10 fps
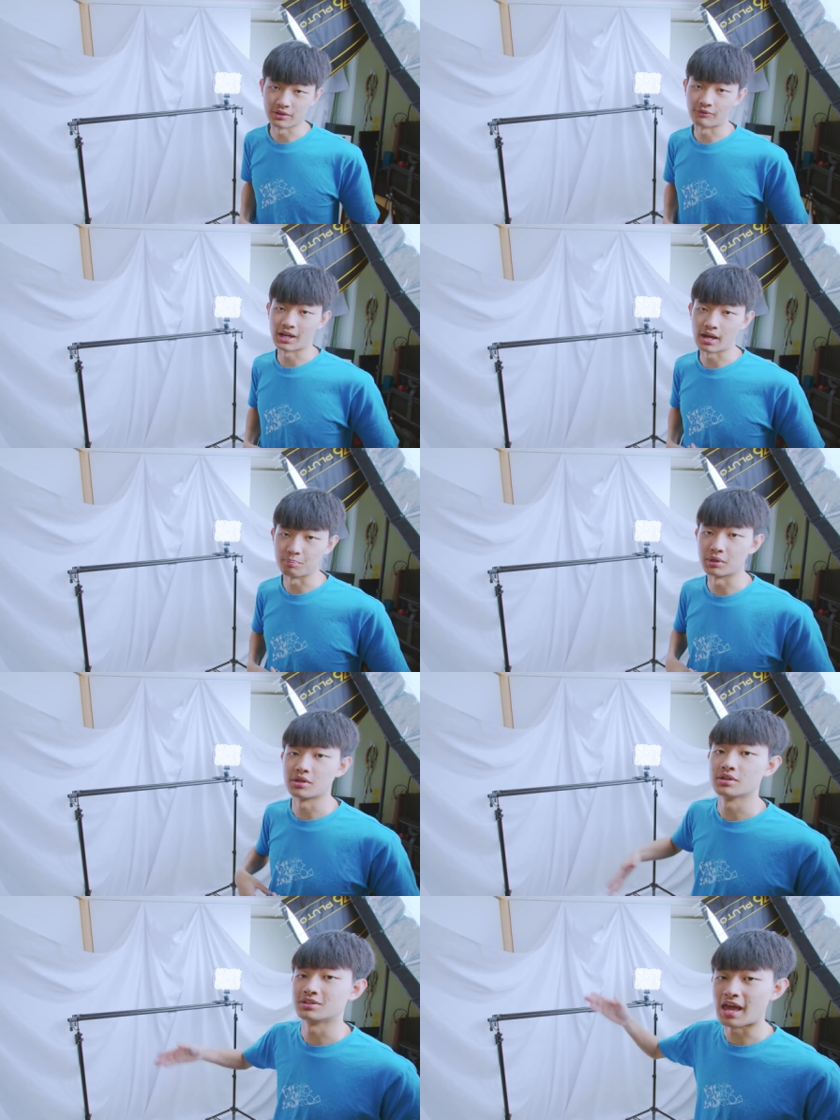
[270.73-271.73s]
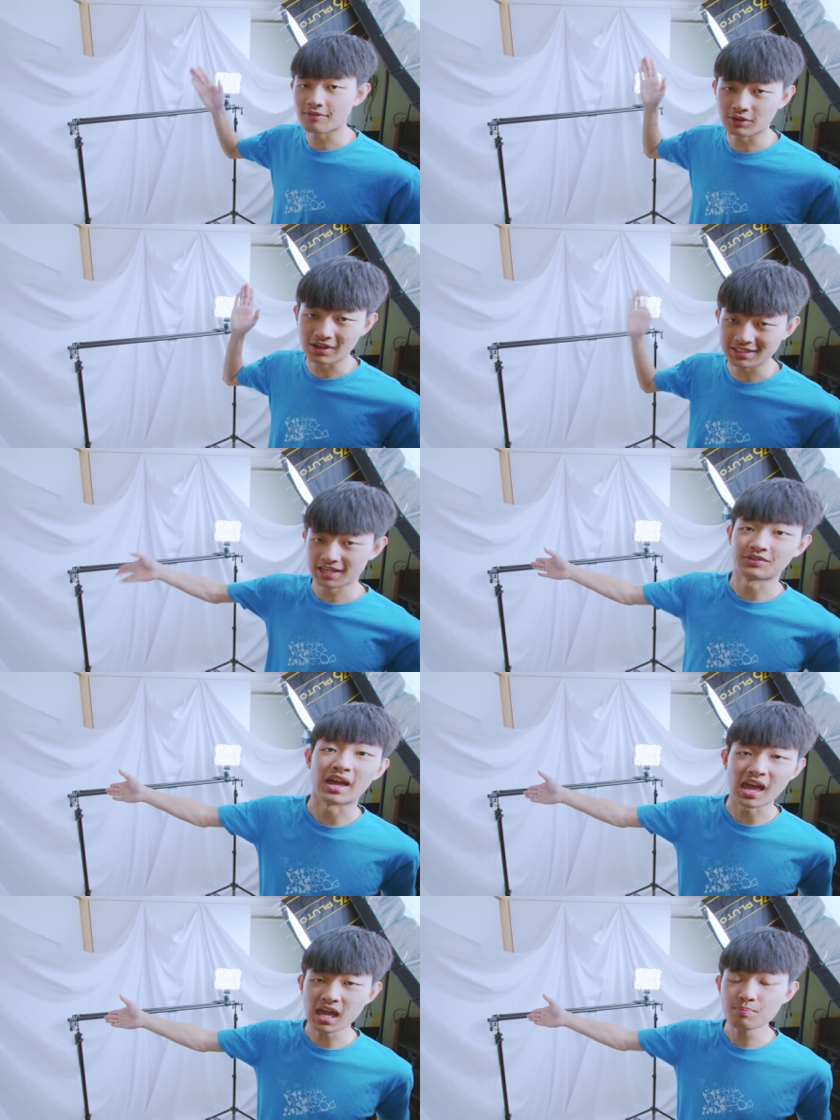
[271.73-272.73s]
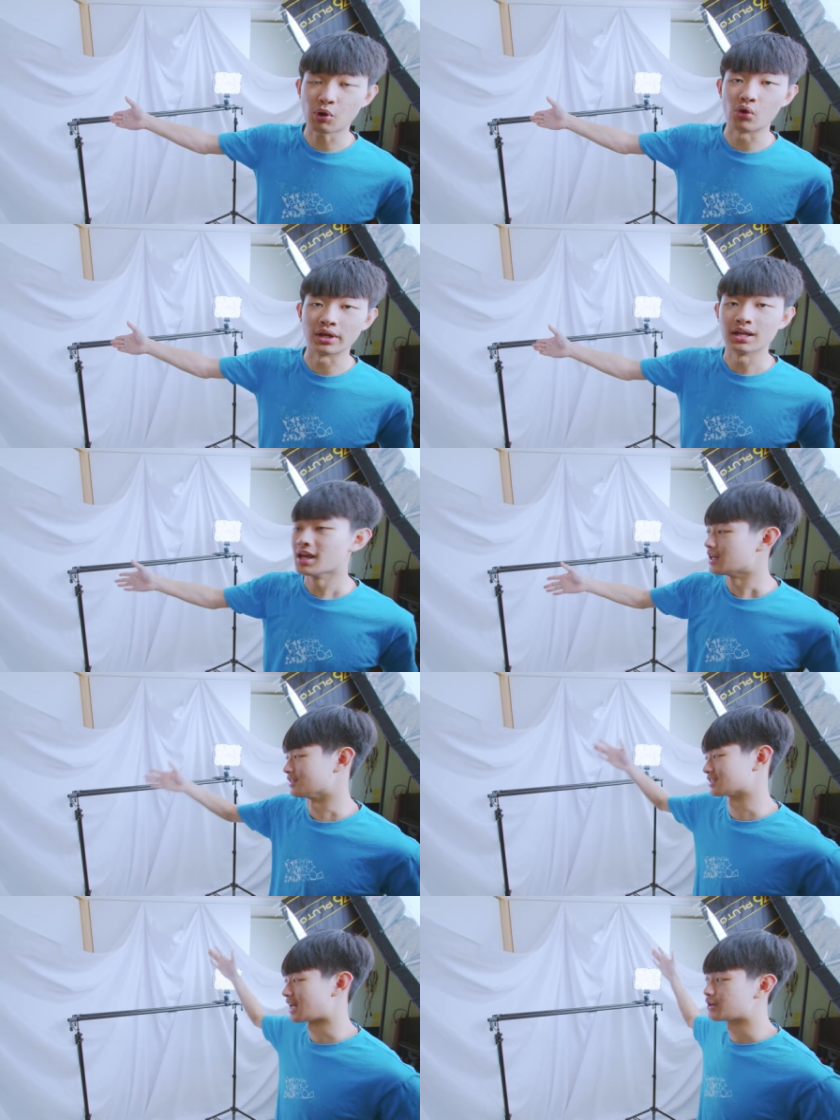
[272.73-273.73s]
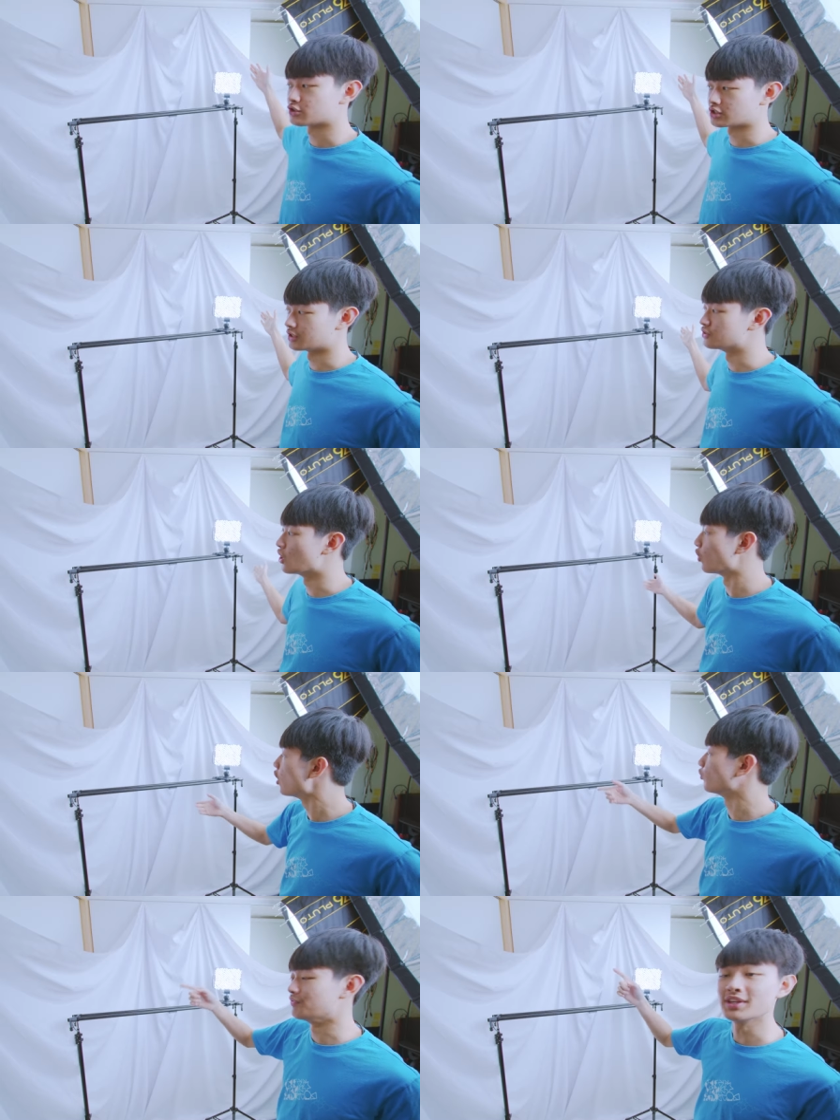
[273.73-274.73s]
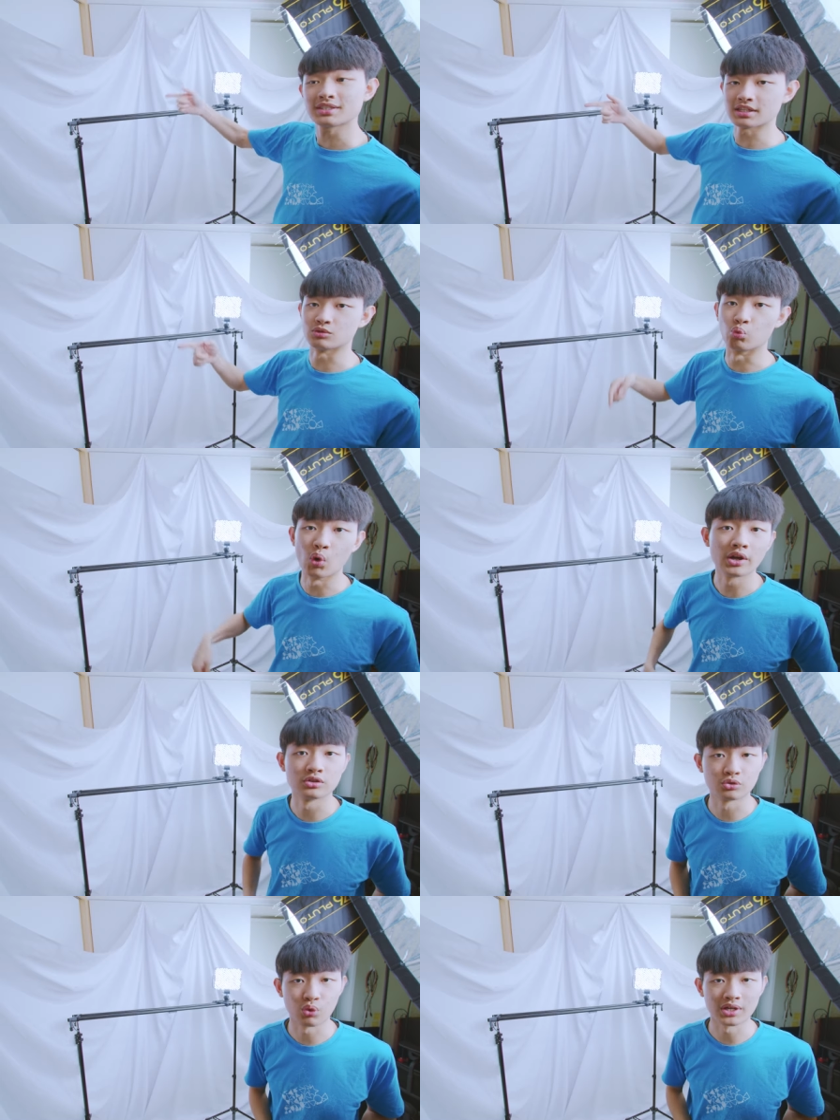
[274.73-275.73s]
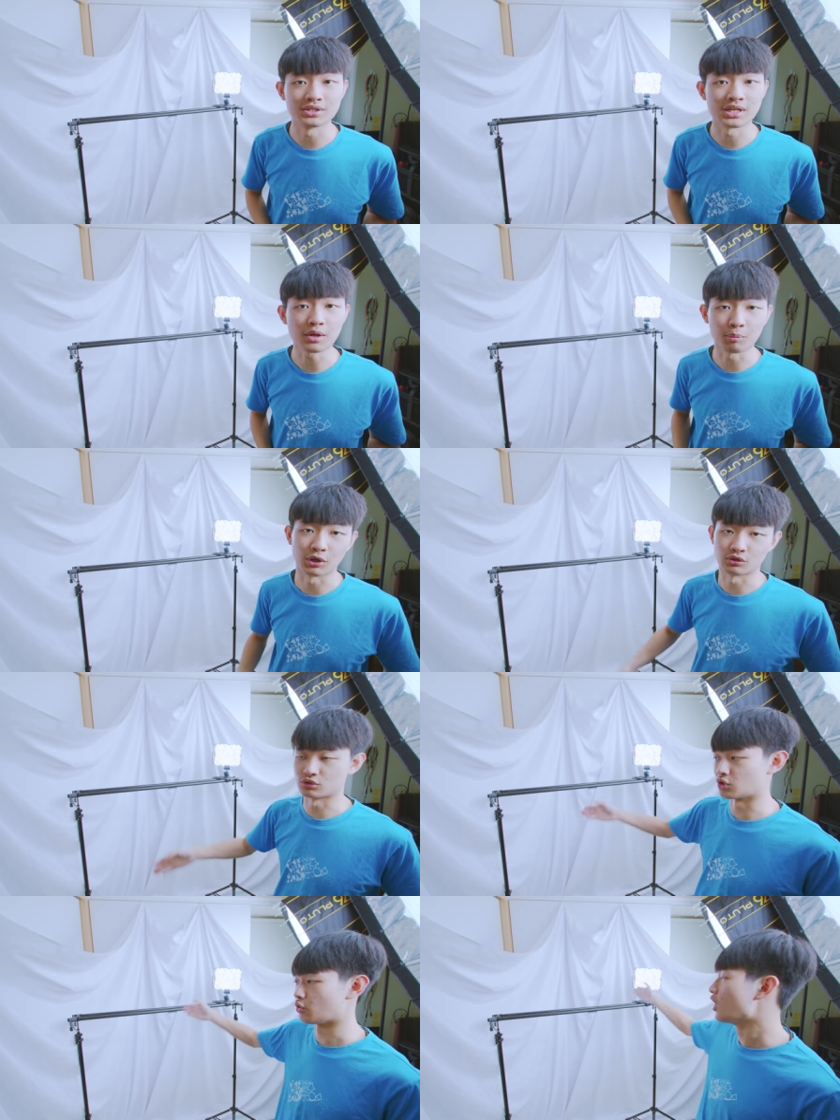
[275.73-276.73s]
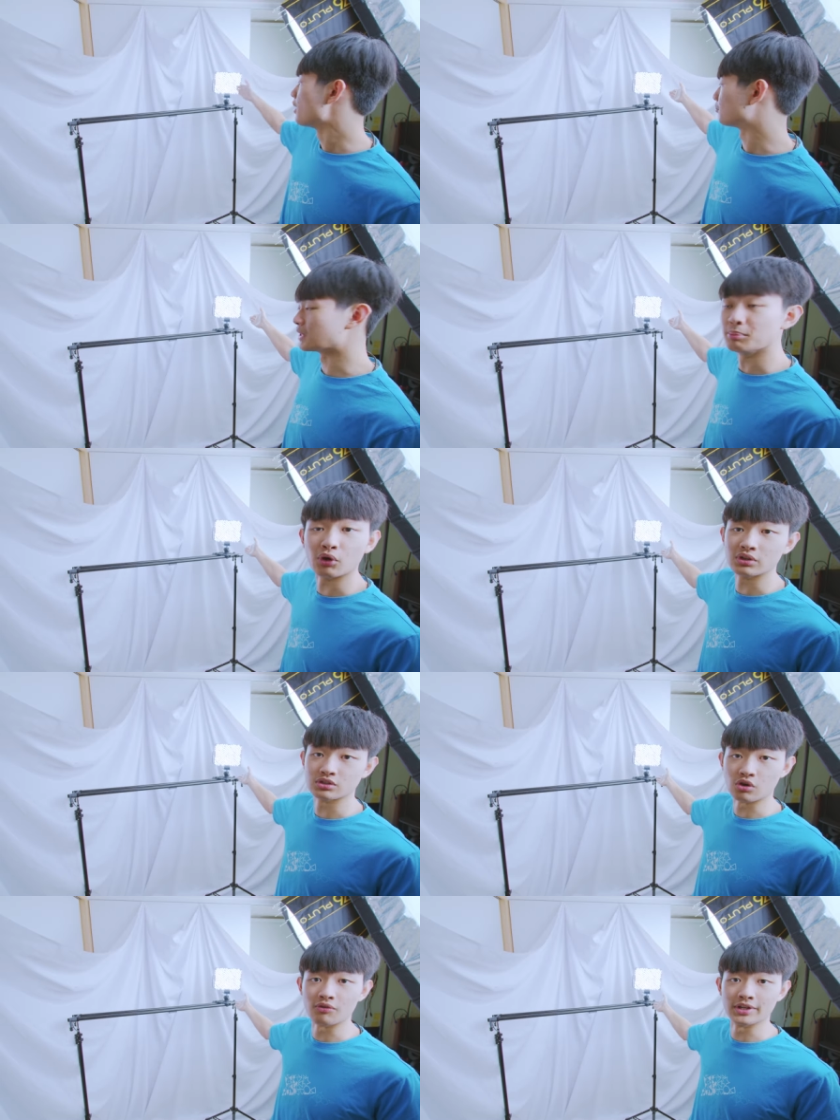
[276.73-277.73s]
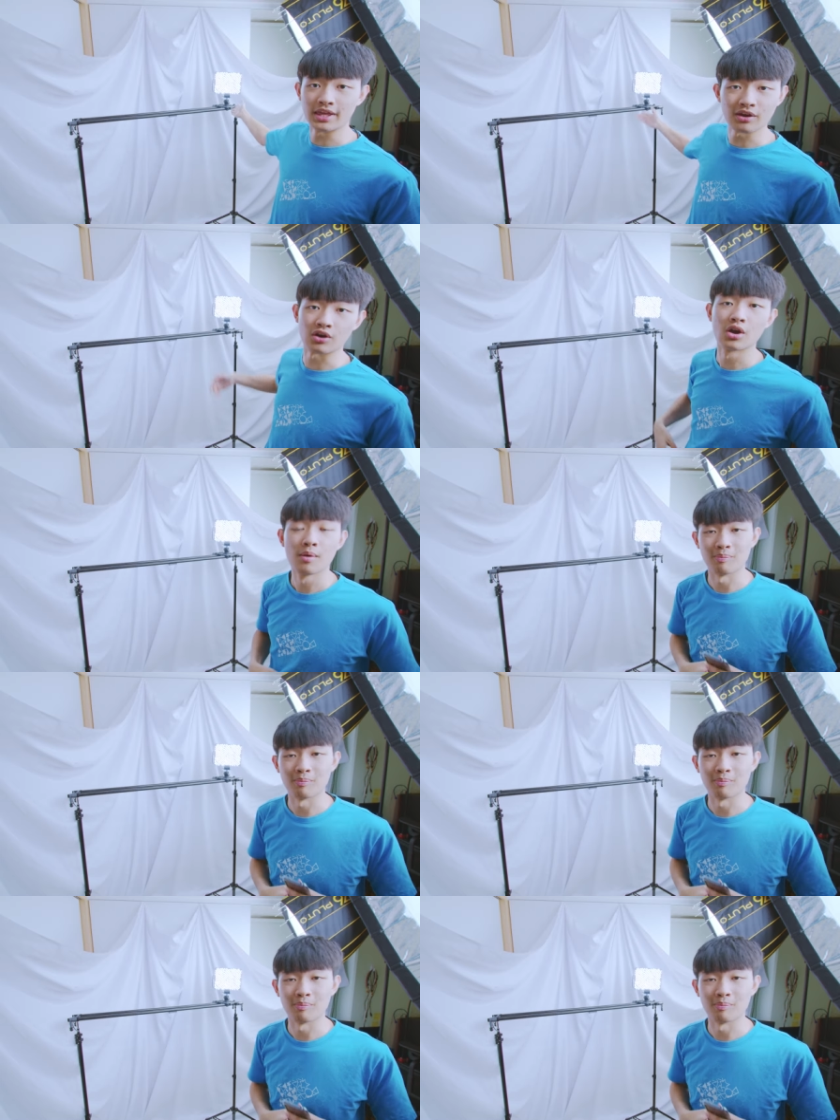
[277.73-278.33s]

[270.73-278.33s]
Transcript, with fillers: of time because after I set the A point, the slider should know, oh, this is one hundred twenty centimeters, so B point is over there.